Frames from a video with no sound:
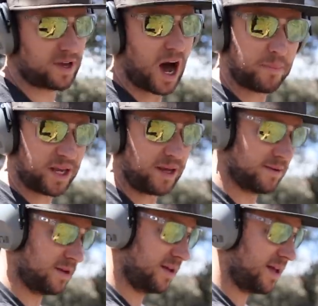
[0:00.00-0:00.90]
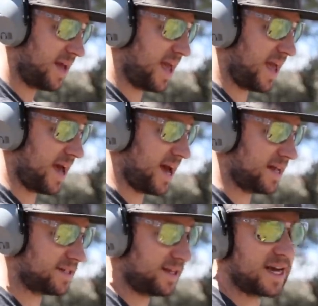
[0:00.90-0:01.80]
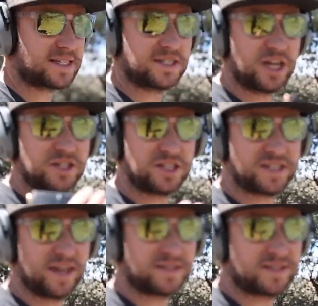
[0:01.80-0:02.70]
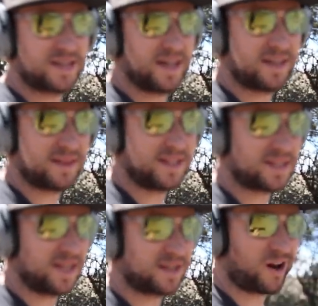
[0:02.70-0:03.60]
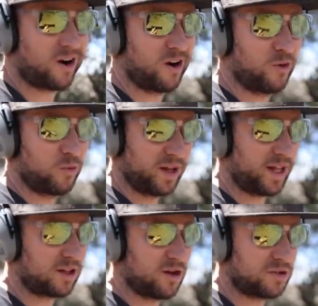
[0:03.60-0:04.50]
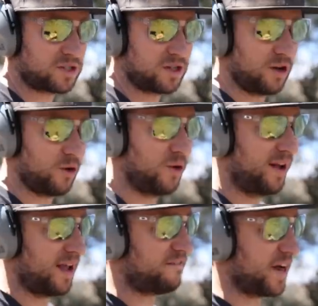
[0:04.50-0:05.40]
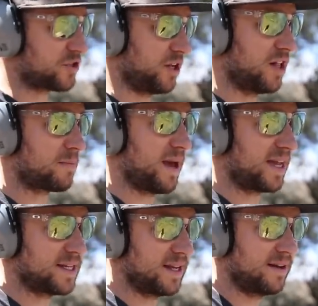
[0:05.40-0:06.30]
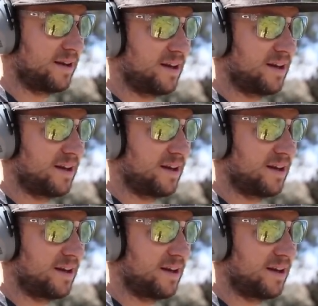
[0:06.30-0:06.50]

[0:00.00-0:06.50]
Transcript: copy. And the guys at J&G Sales say that these things are really close to a factory Glock magazine.